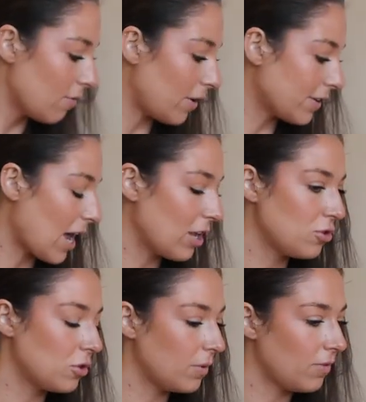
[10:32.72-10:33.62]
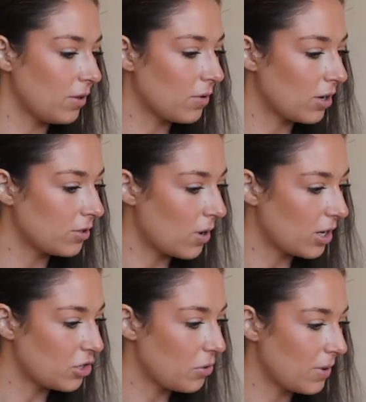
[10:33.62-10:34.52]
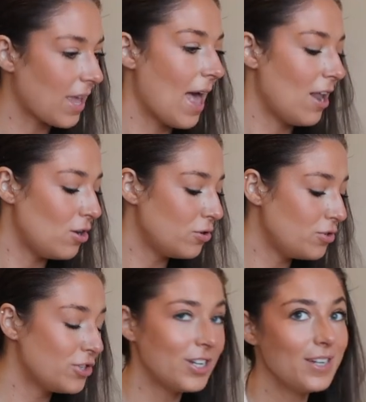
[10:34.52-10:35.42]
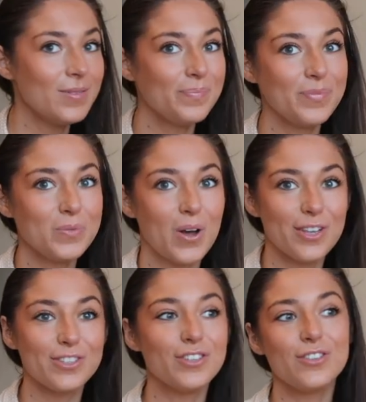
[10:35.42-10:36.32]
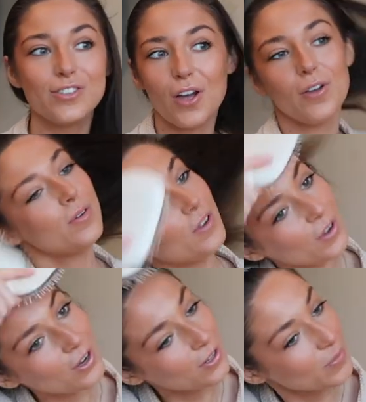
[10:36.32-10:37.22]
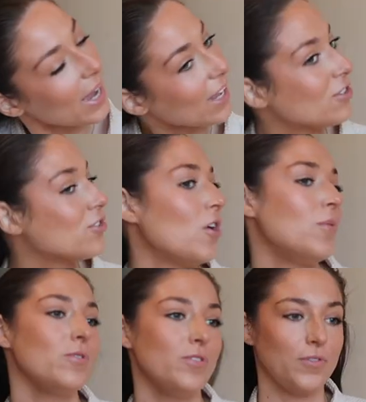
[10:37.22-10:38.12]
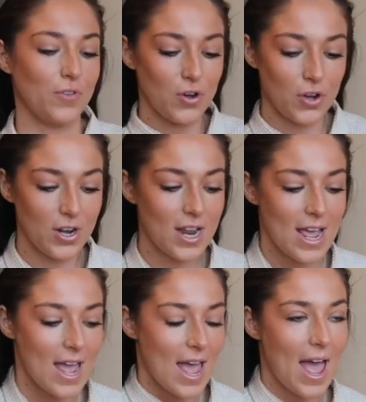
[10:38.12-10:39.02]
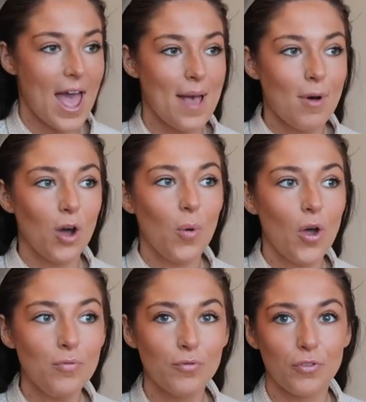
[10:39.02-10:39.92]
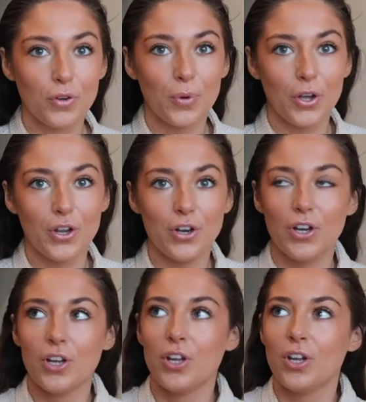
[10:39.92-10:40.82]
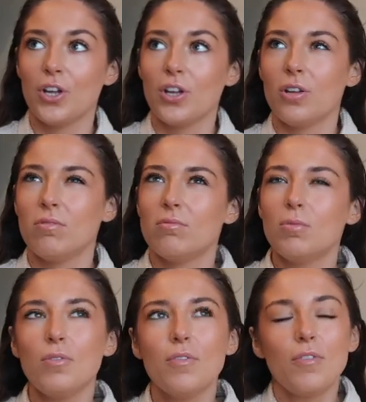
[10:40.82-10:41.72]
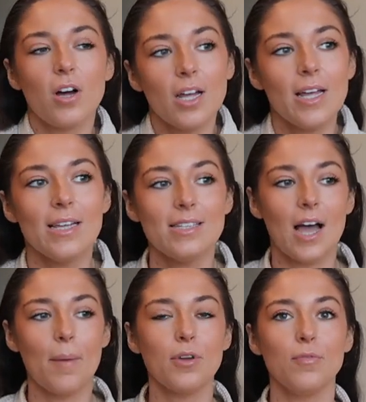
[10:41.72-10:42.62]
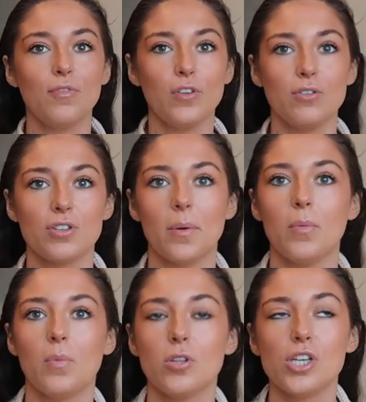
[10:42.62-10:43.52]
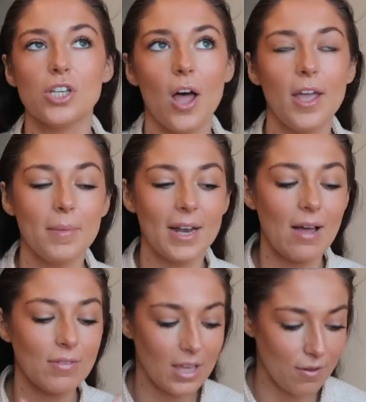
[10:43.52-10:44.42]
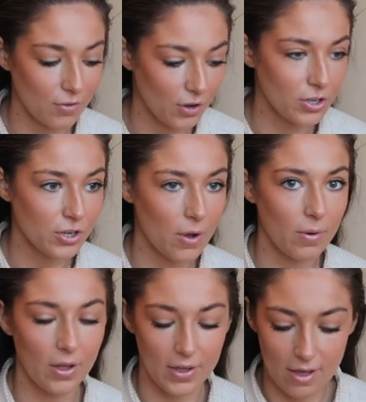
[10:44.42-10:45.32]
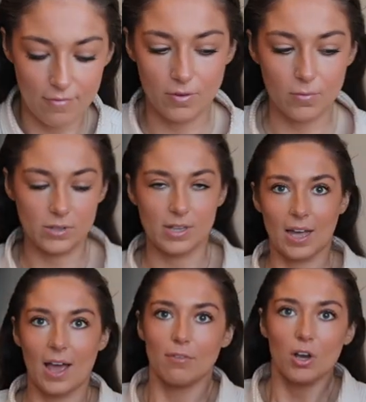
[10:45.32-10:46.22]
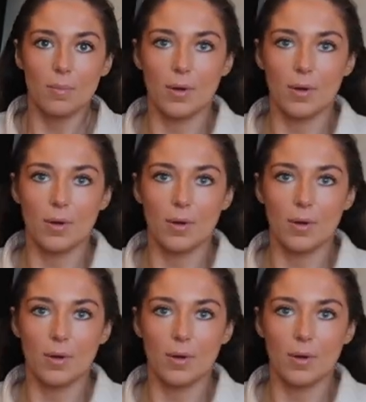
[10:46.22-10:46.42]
thought I'd catch up with you guys while I do. But yeah, London was so good. We had so much fun. I won't ruin all the see, I'm confused. So tonight I'm gonna have a gift guide go live. One sec, I haven't got